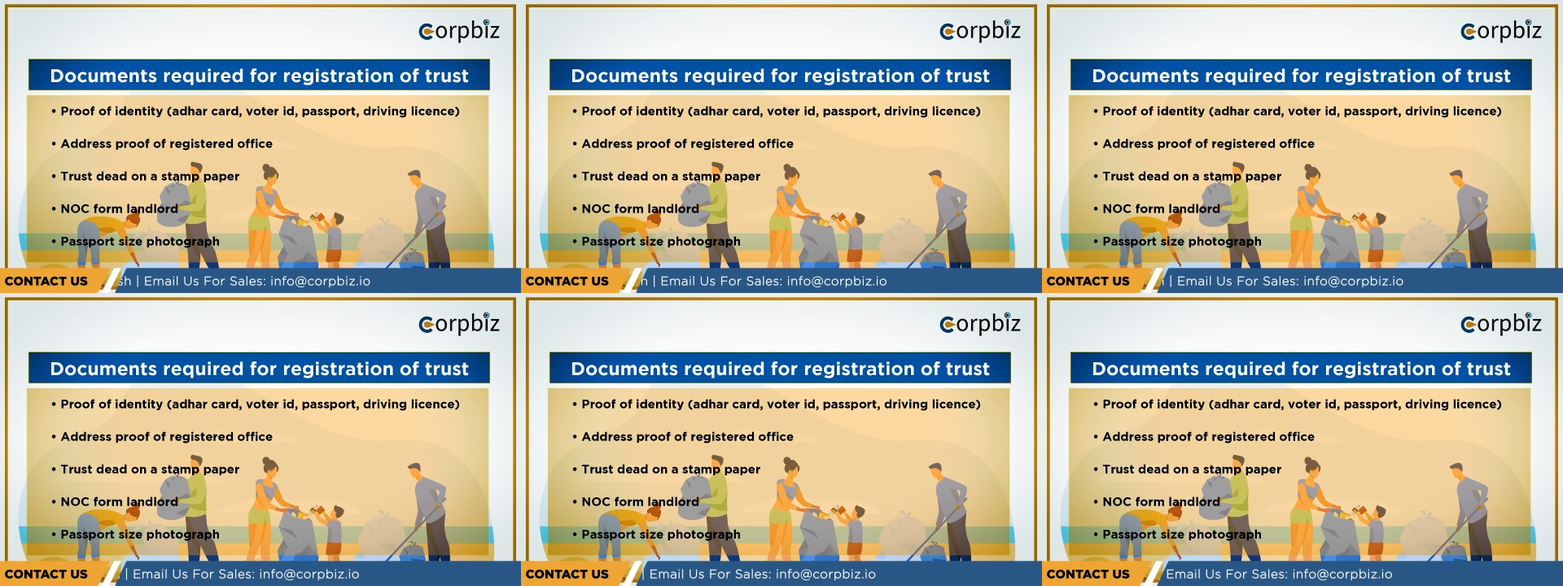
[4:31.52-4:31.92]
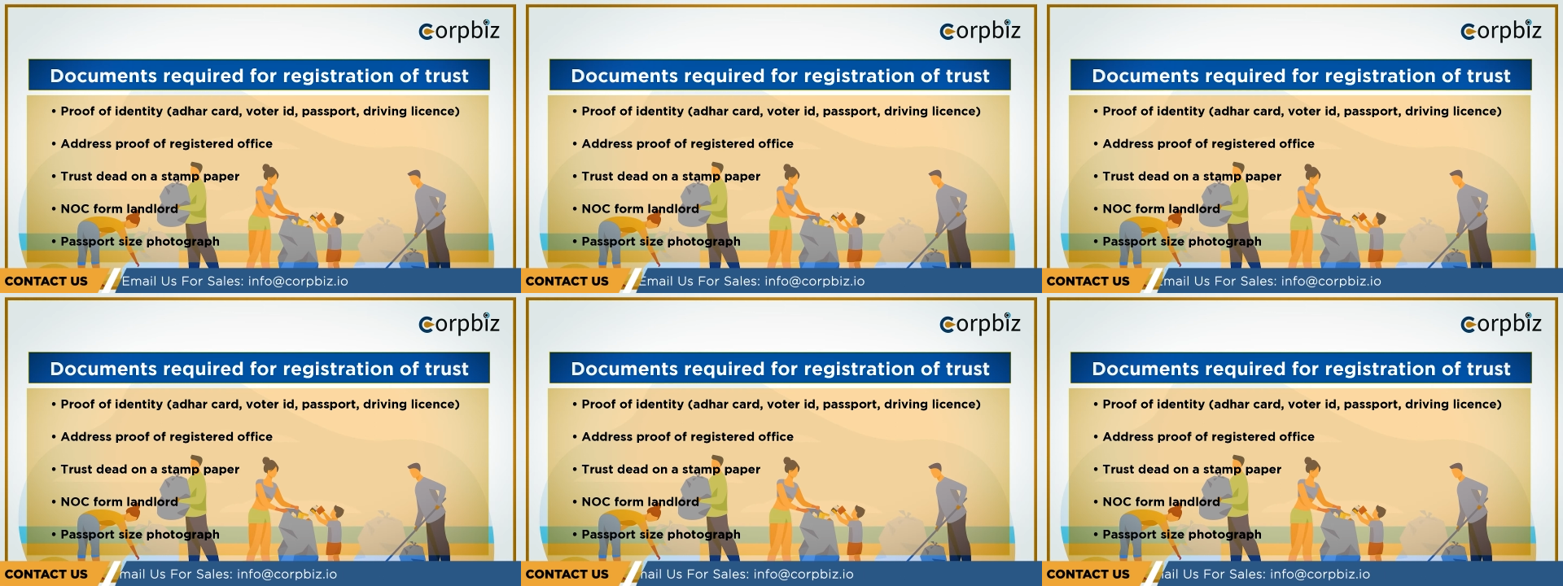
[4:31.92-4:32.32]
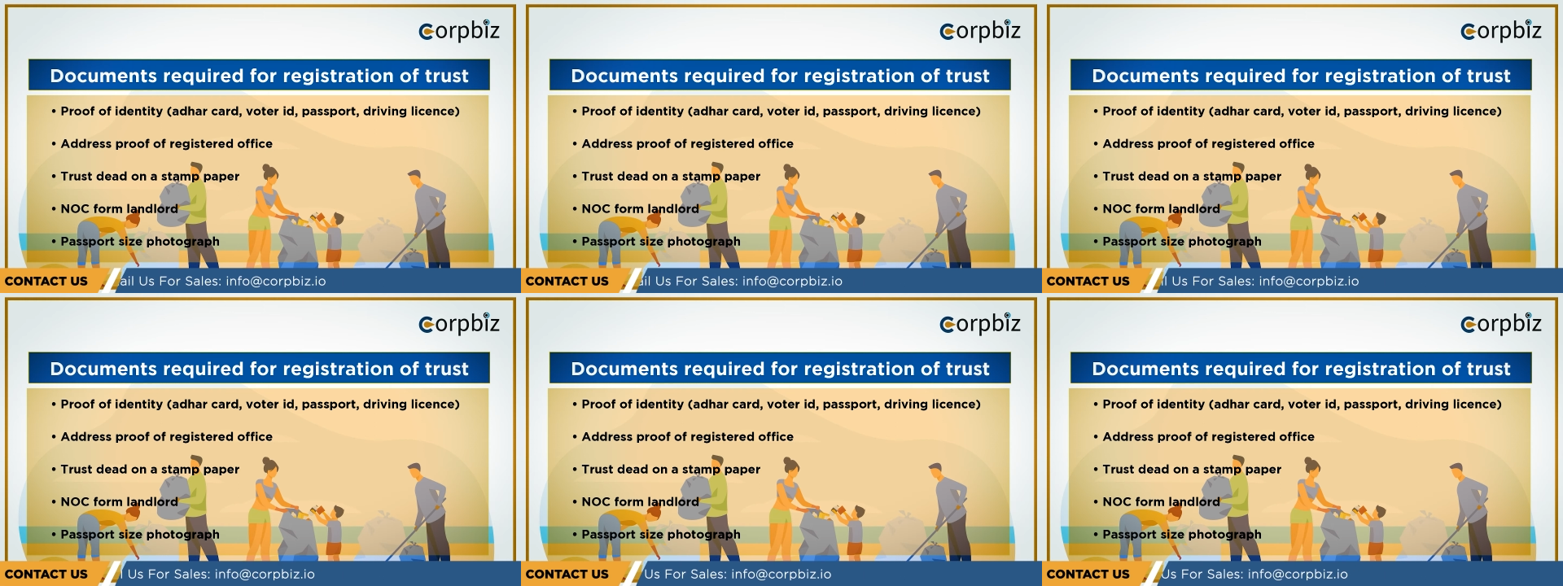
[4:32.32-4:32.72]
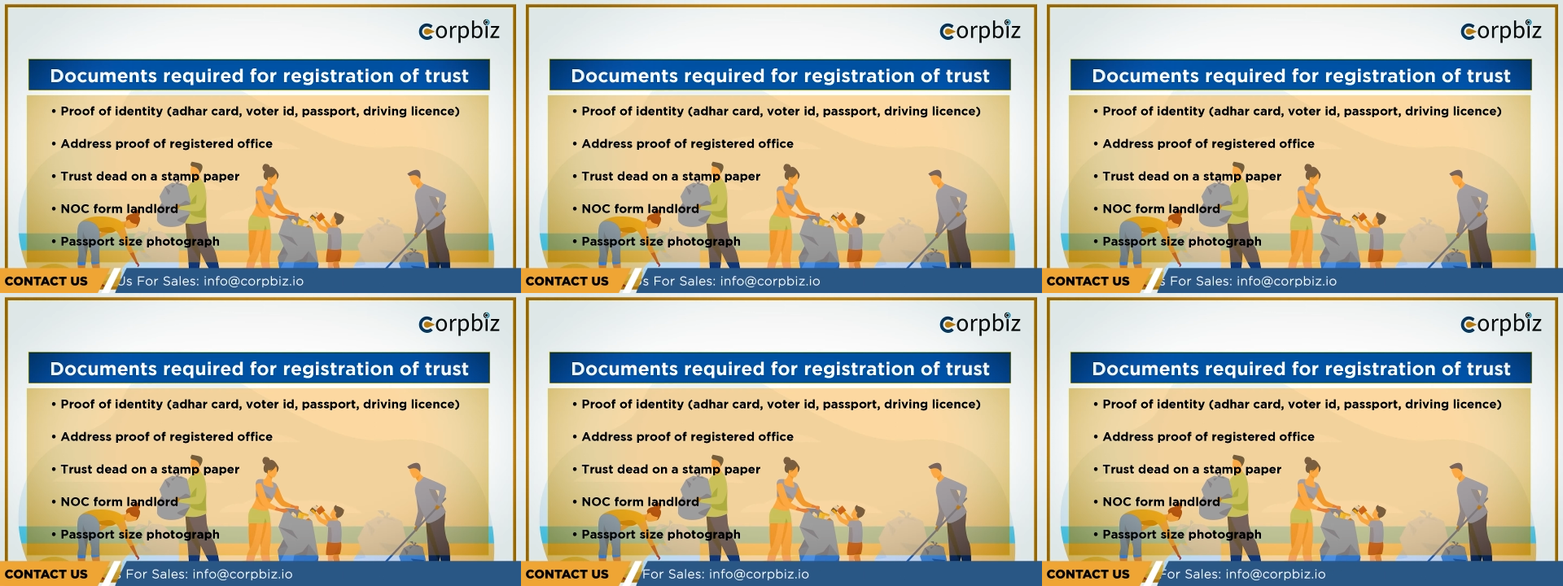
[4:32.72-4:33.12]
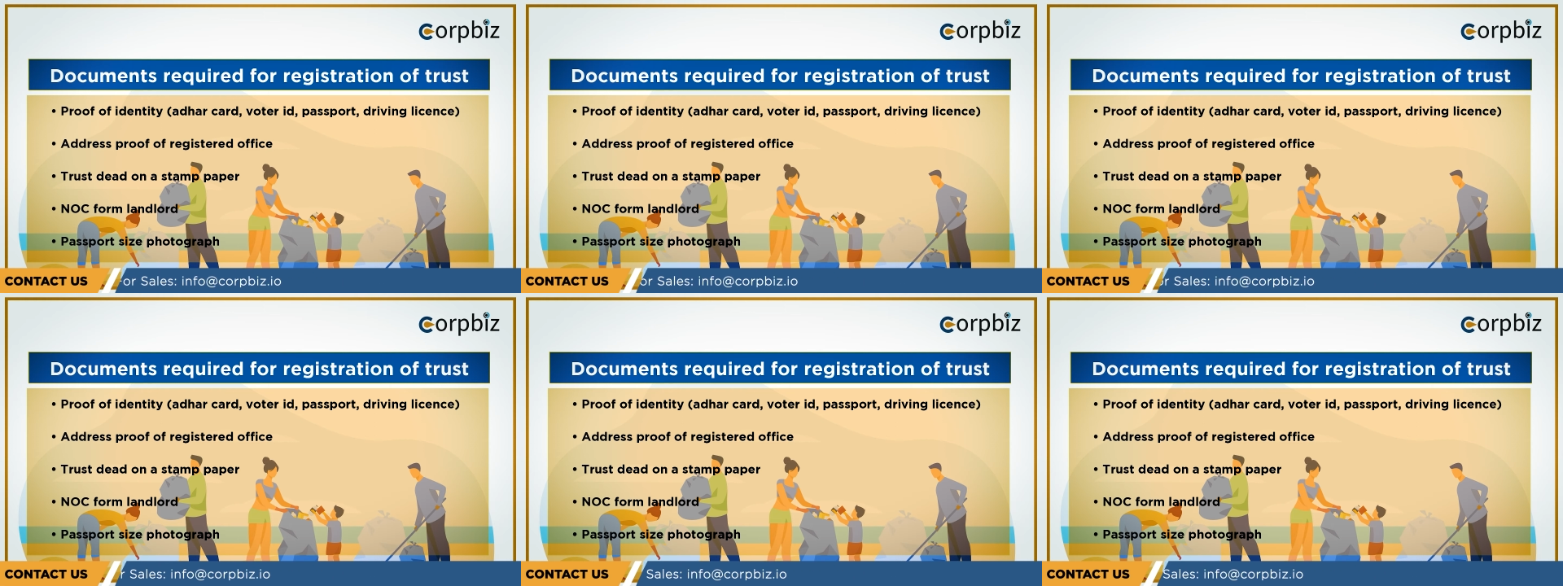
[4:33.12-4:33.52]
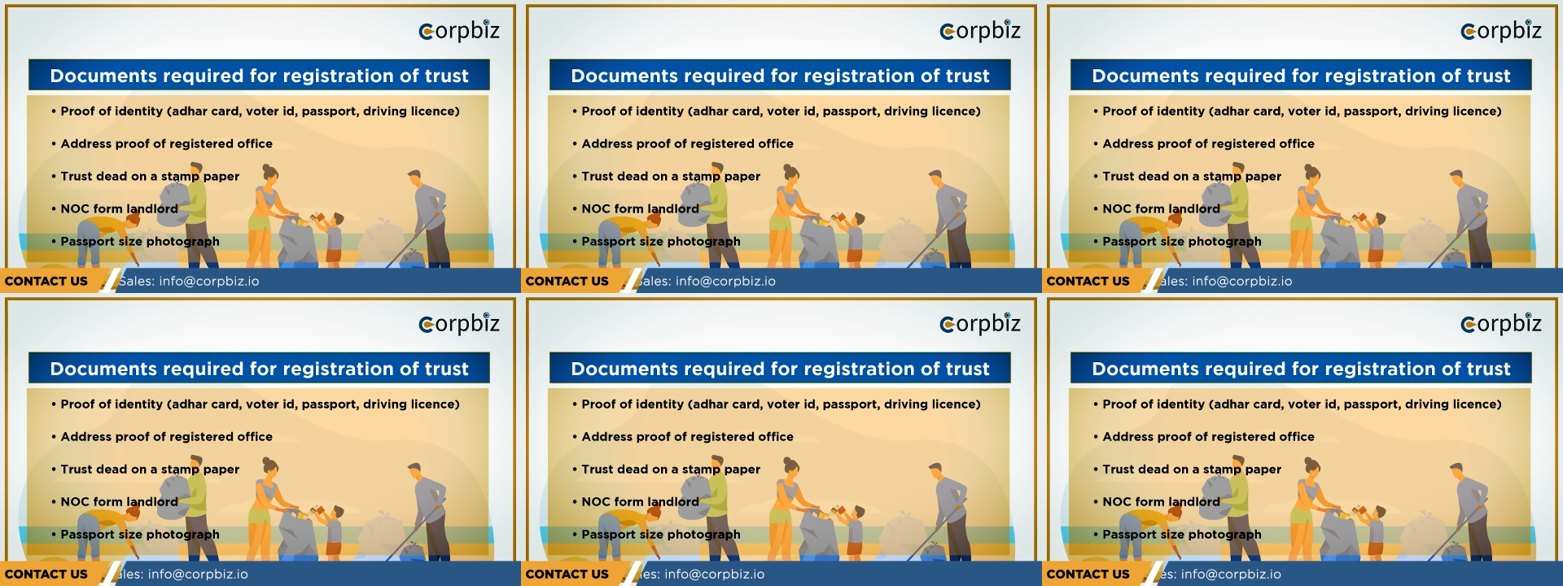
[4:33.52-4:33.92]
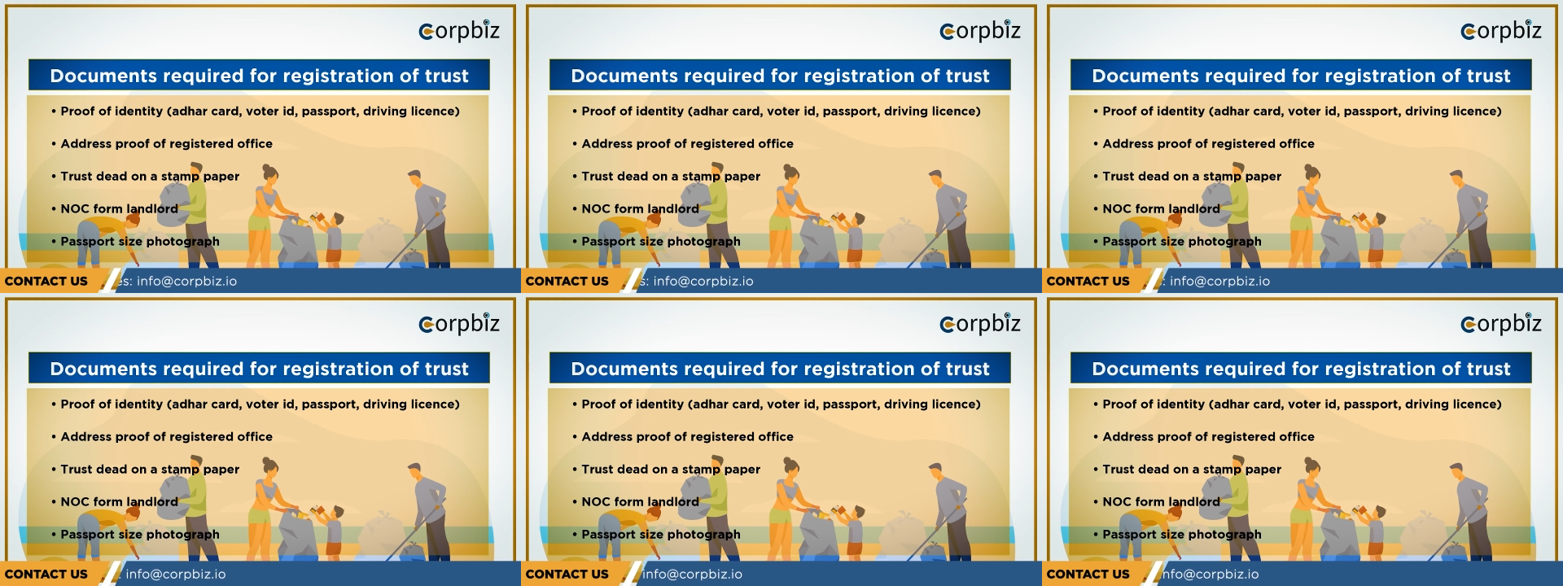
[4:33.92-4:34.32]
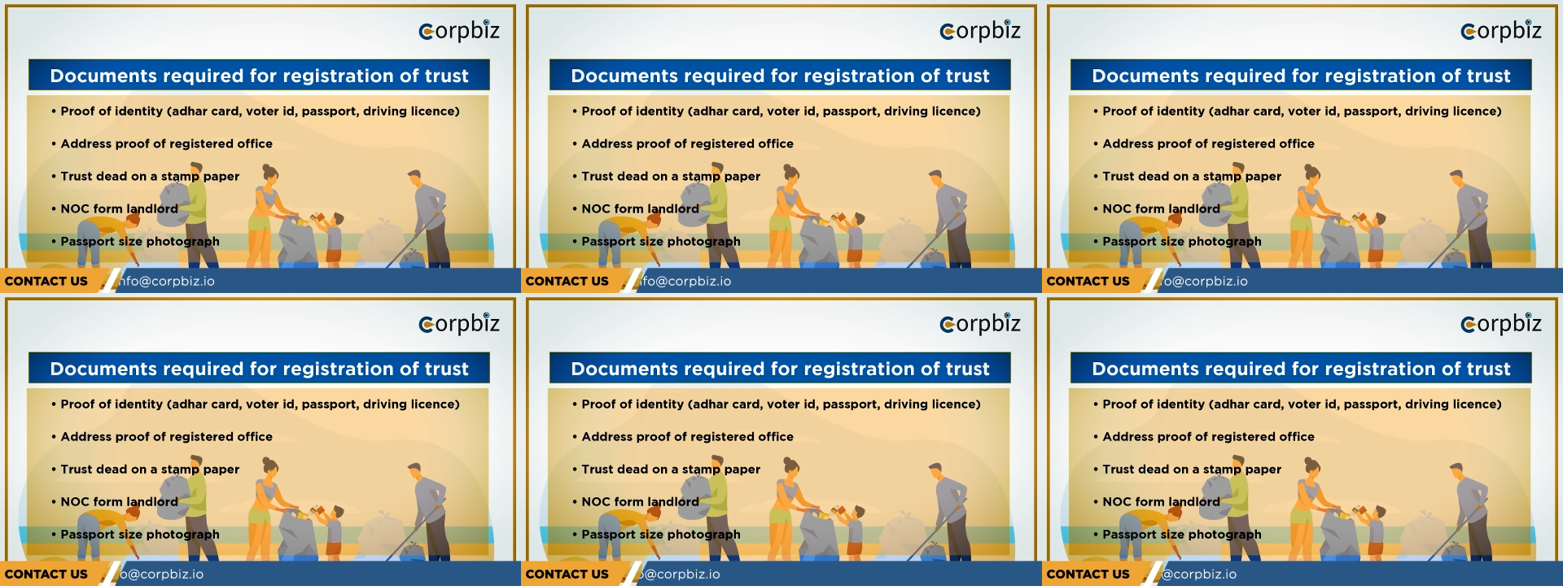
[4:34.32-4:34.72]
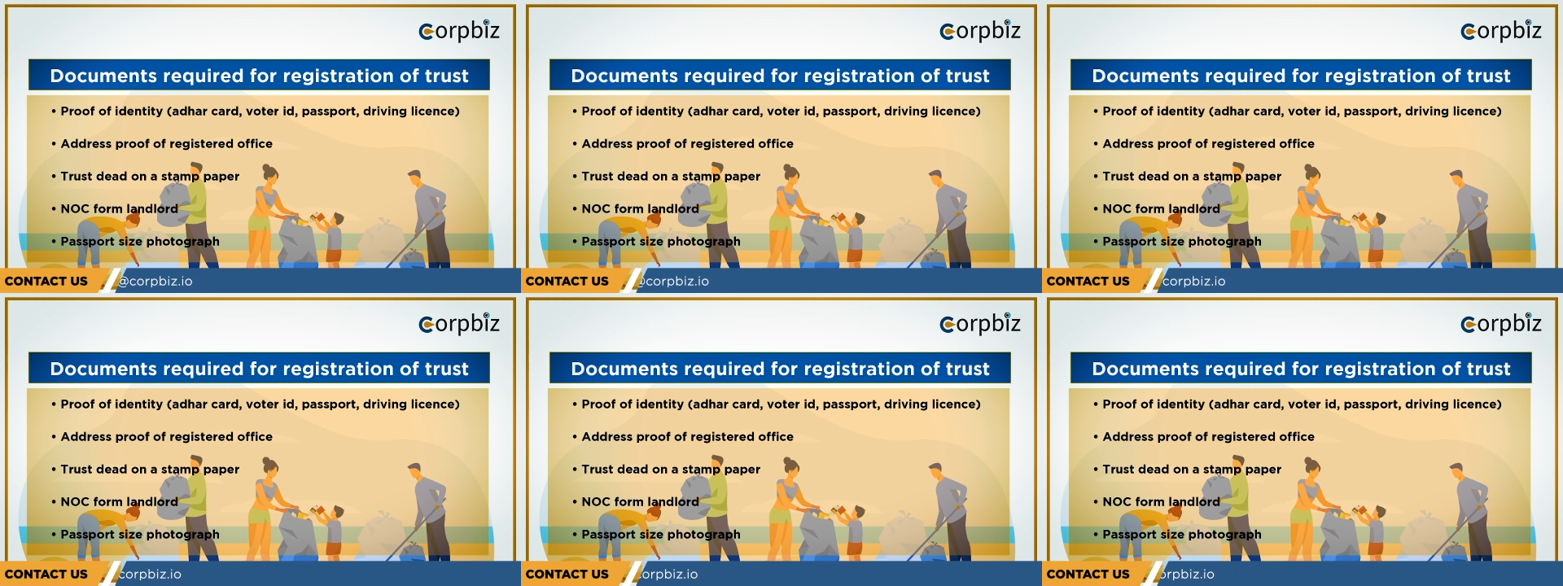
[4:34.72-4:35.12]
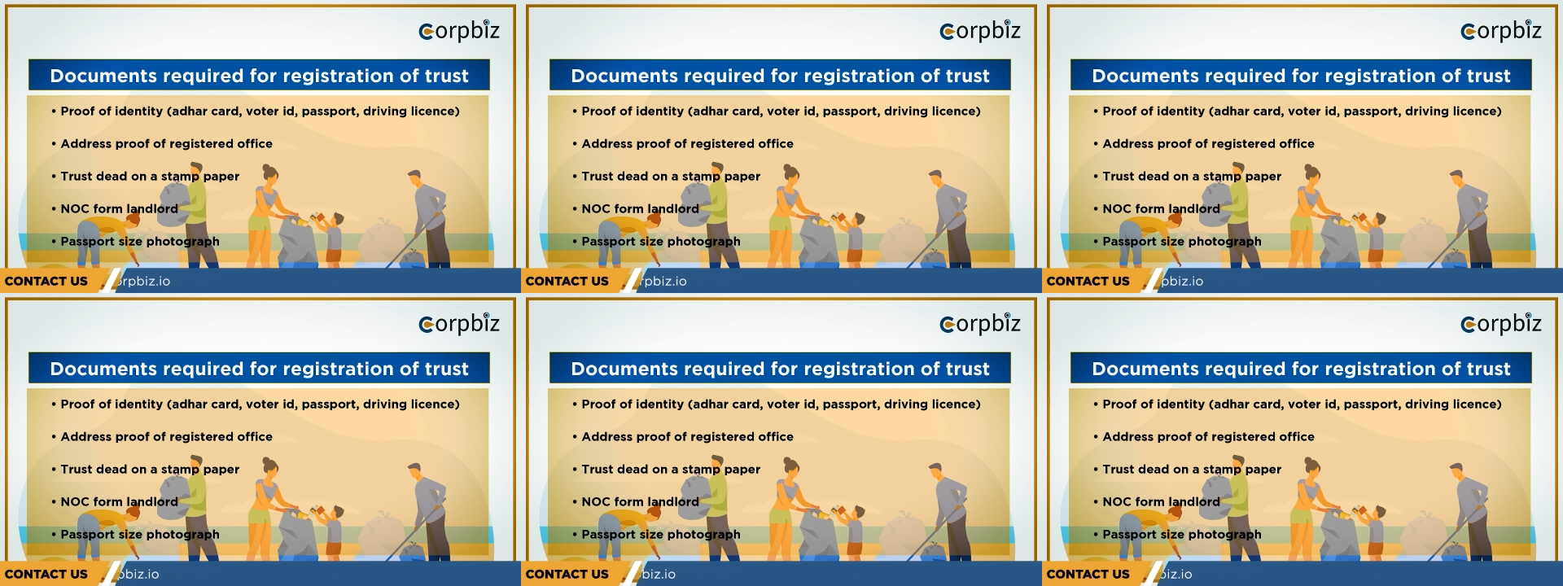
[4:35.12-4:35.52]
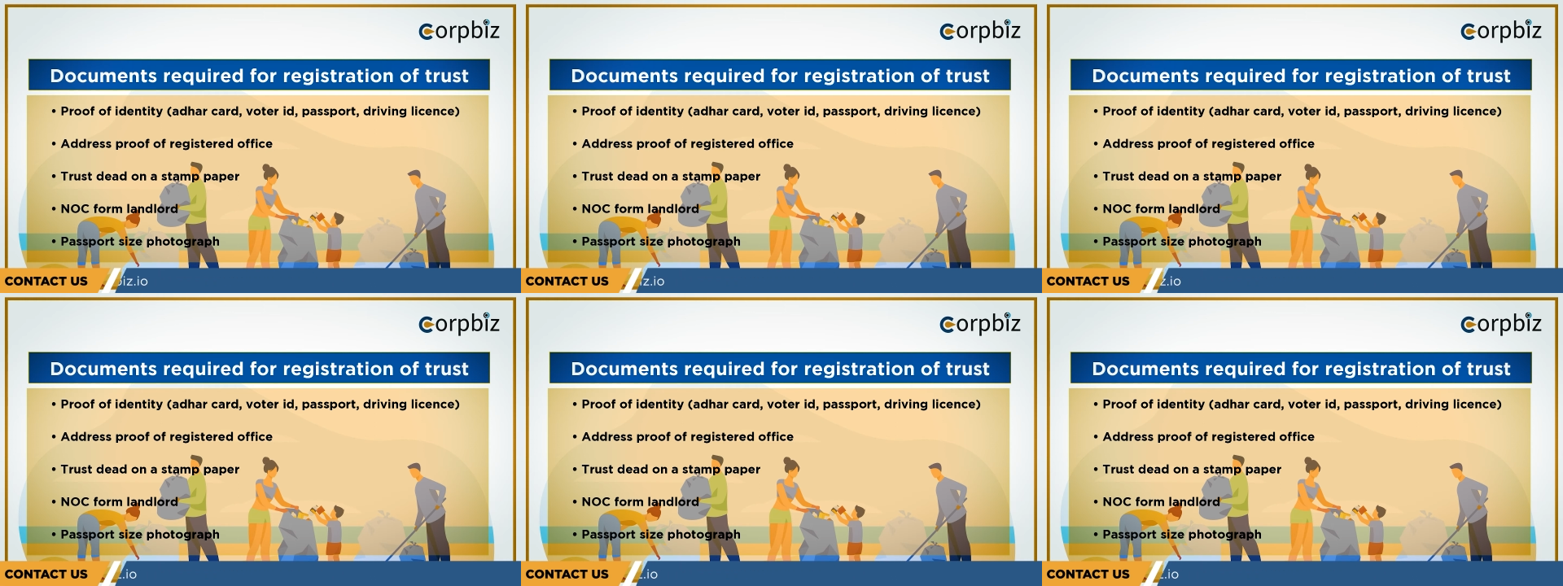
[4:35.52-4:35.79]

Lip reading: No face is visible, so there are no lips to read.